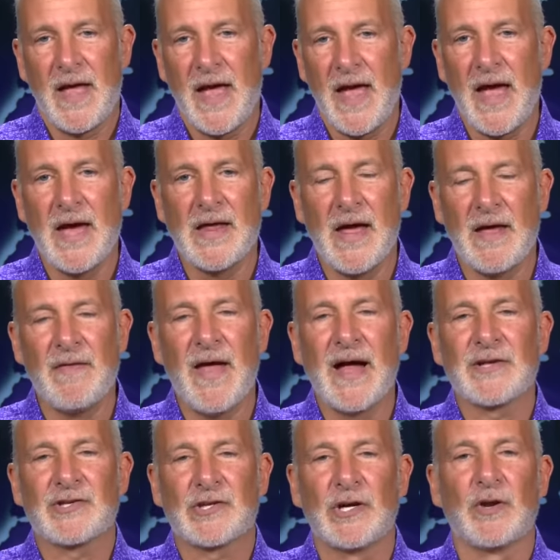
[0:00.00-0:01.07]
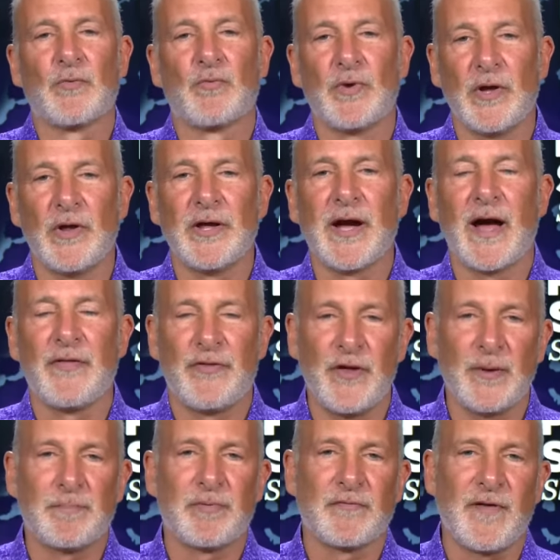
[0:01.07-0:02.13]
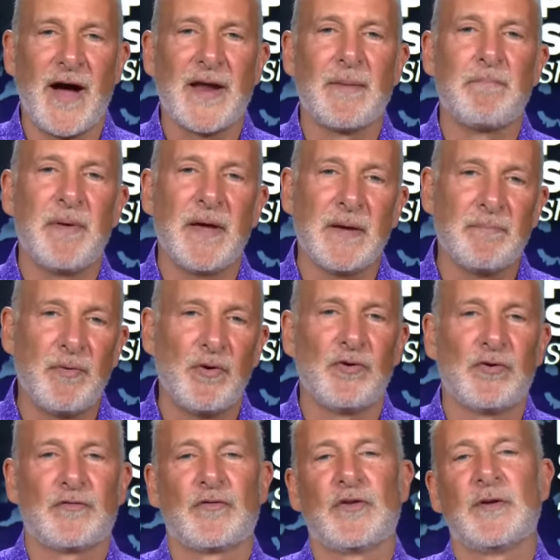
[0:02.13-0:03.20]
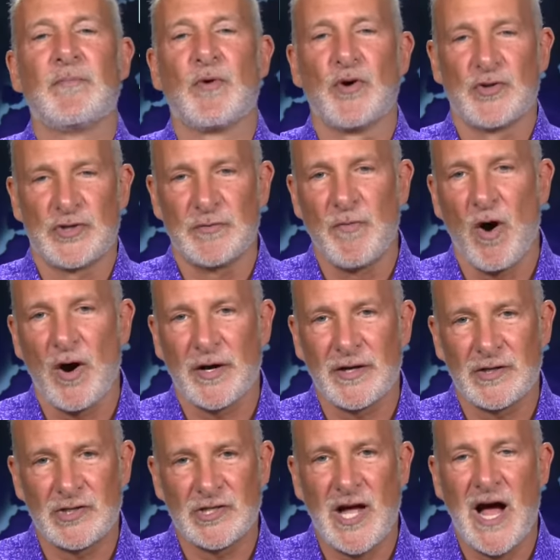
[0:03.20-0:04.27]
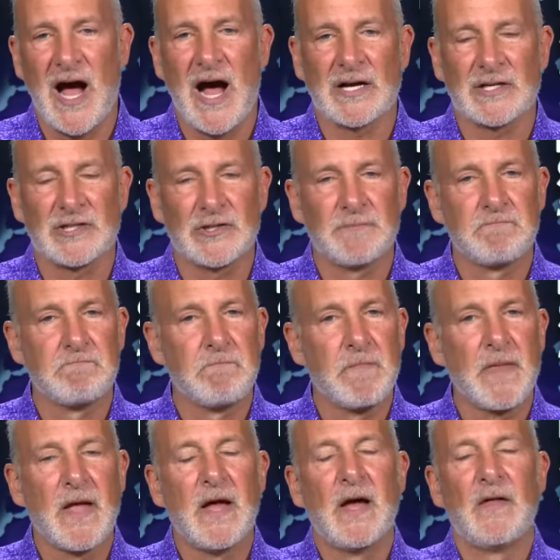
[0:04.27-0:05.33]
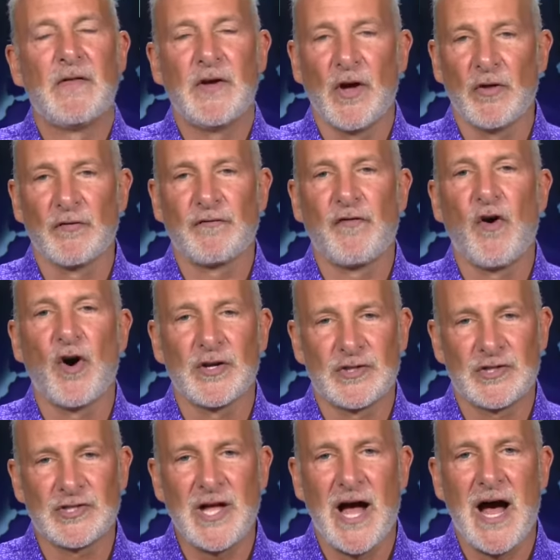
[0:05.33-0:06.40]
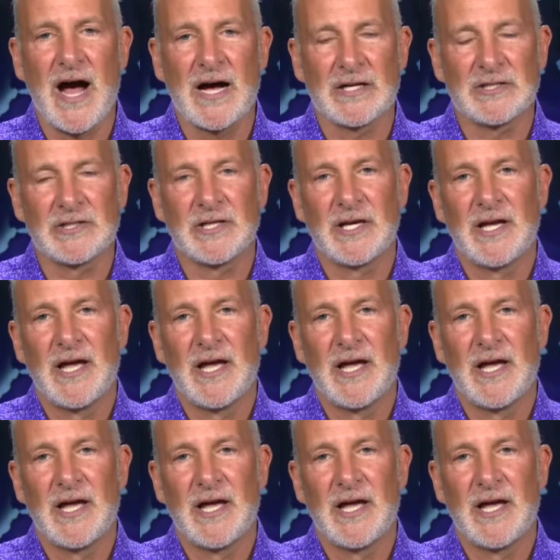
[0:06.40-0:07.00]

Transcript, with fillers: And, and that's going to really, I think, provide a big boost for the emerging market stocks, the other foreign stocks,